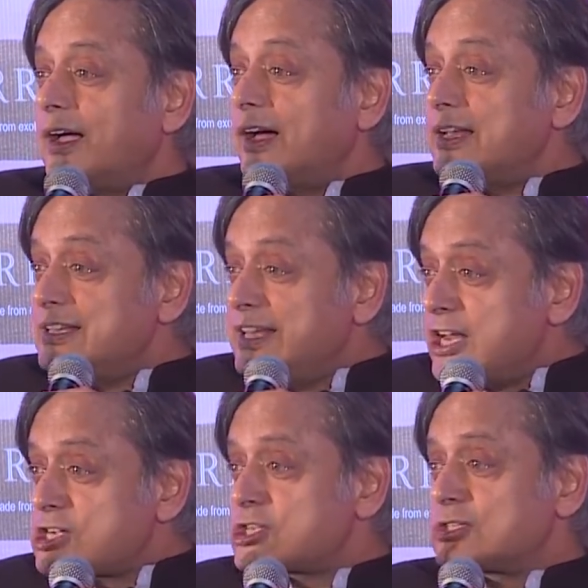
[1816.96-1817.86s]
a
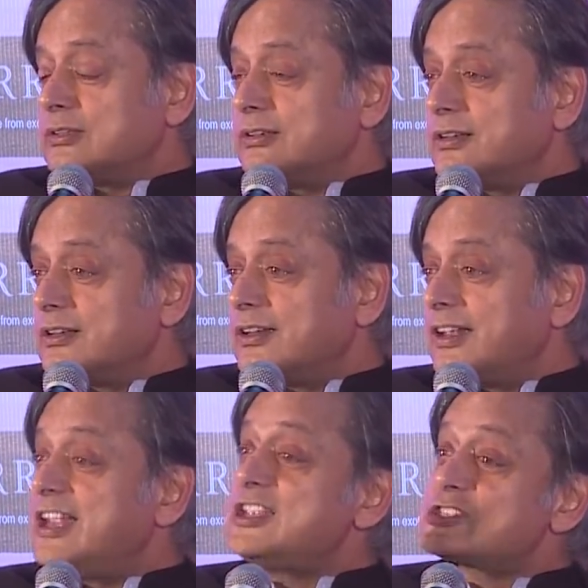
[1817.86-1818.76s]
nation
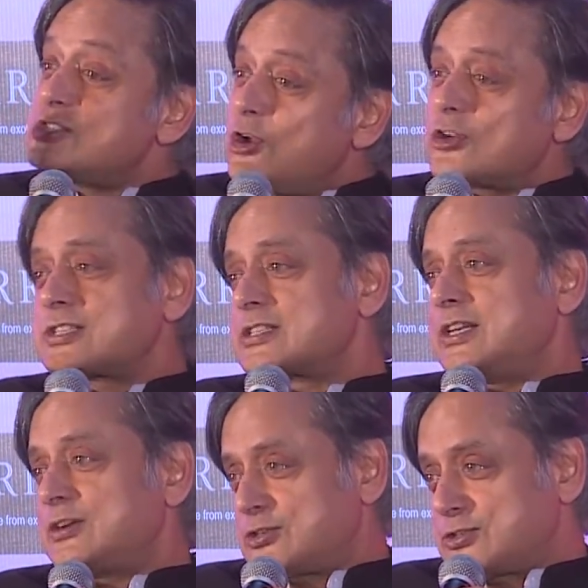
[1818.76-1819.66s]
is not a
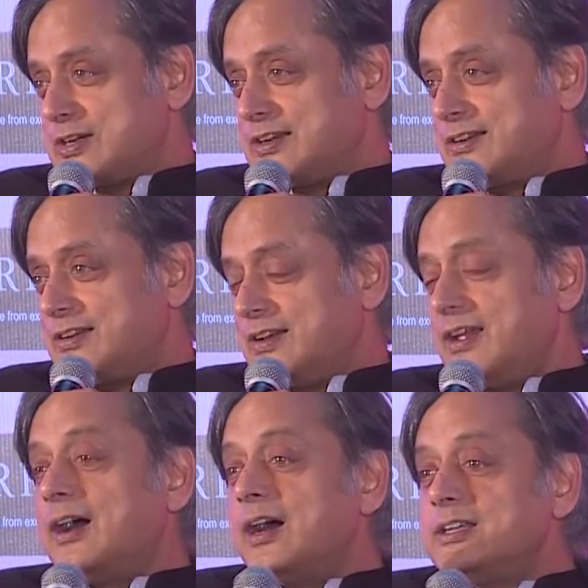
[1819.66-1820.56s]
territory.
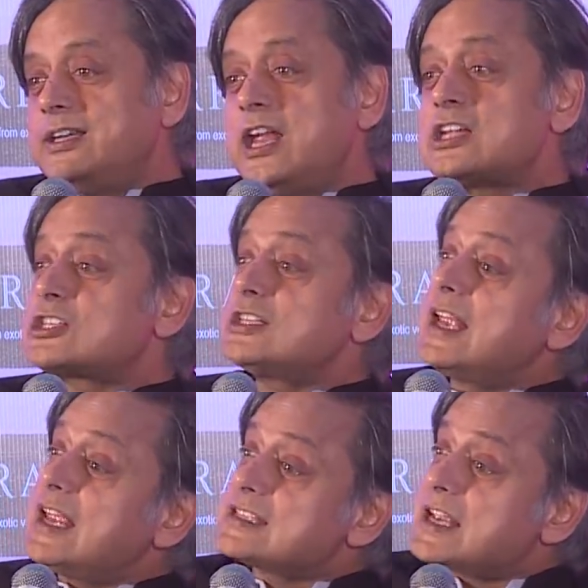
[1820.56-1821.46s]
A nation
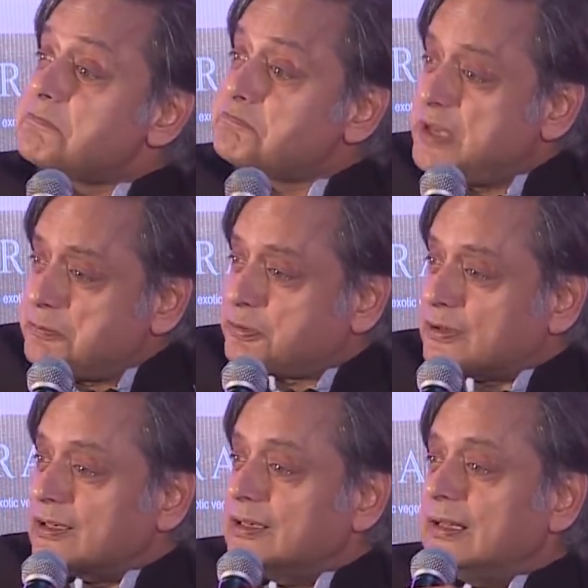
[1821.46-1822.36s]
is a
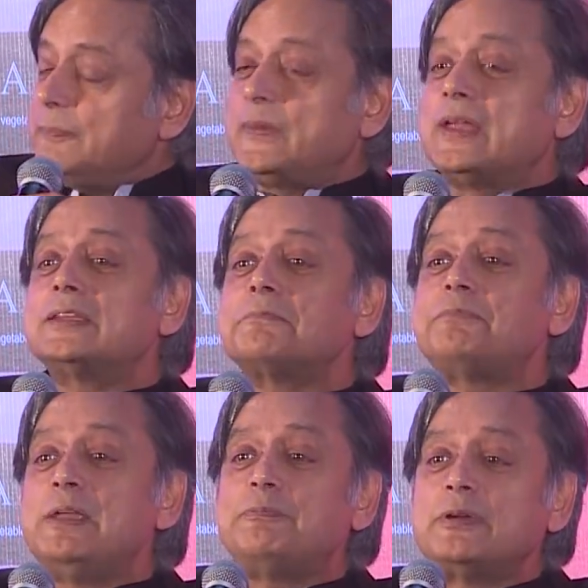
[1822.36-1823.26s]
people, and the
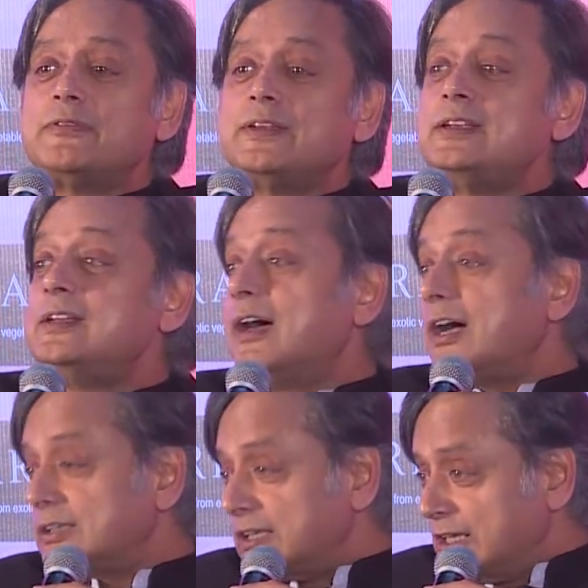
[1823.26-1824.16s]
people of India
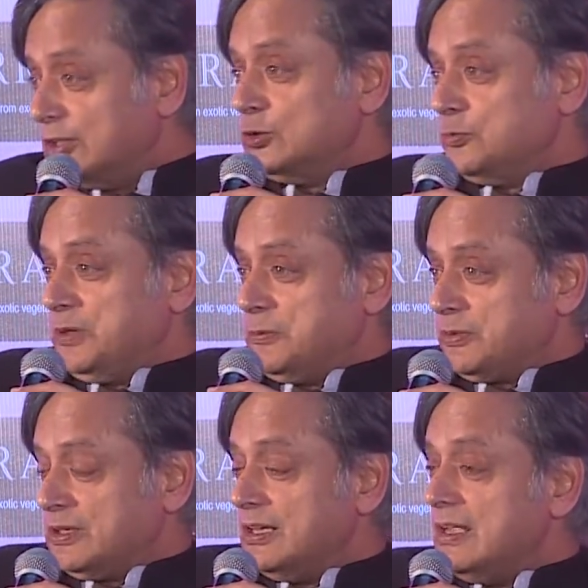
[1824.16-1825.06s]
are the Hindu
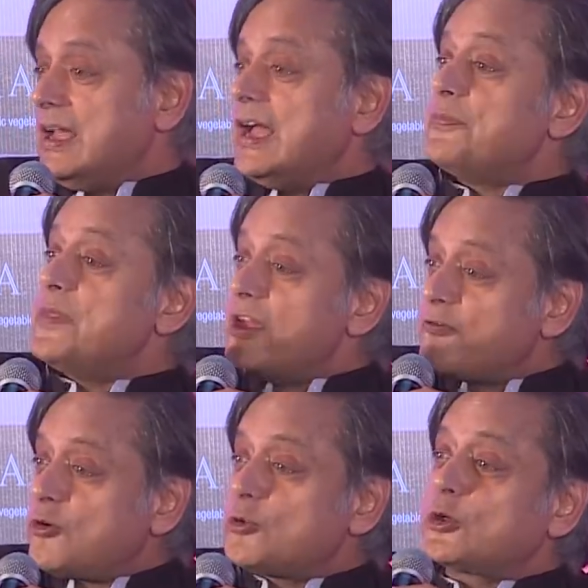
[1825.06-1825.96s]
people, and
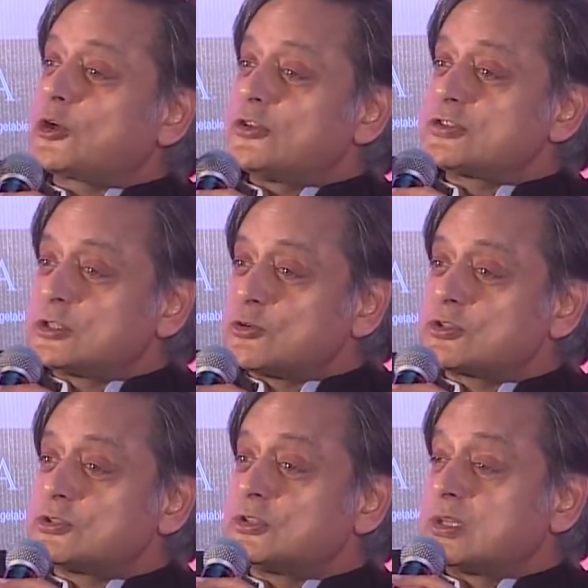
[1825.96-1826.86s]
therefore the
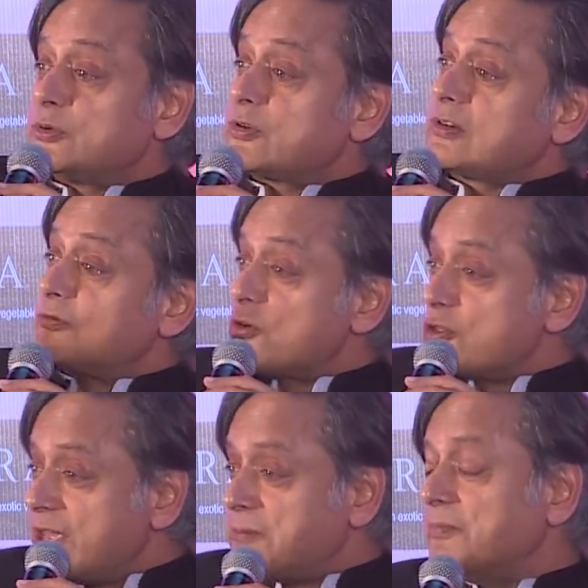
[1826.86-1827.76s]
constitution should have been written for
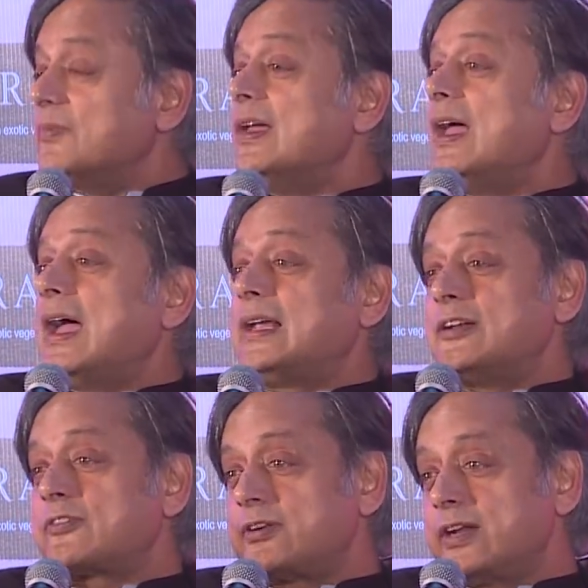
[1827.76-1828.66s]
them and
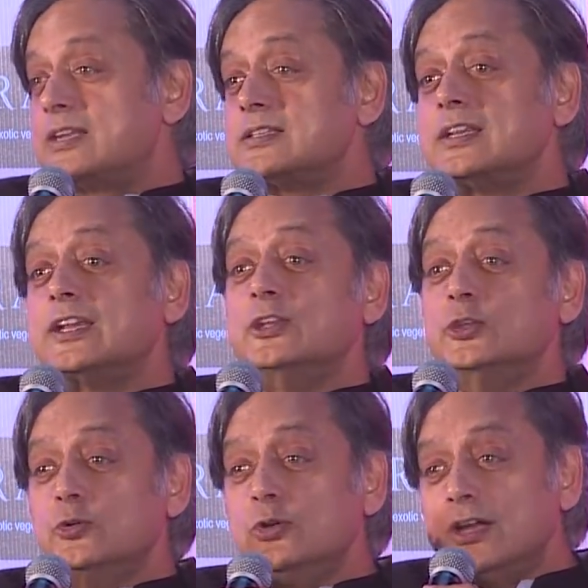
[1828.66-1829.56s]
have created a
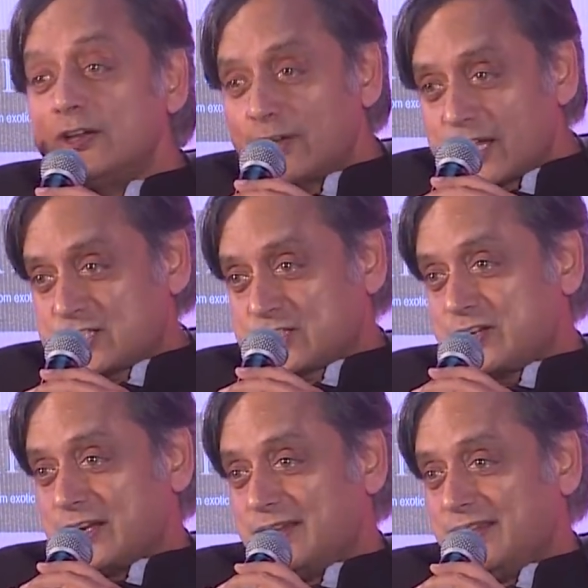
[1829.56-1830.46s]
Hindu Rashtra.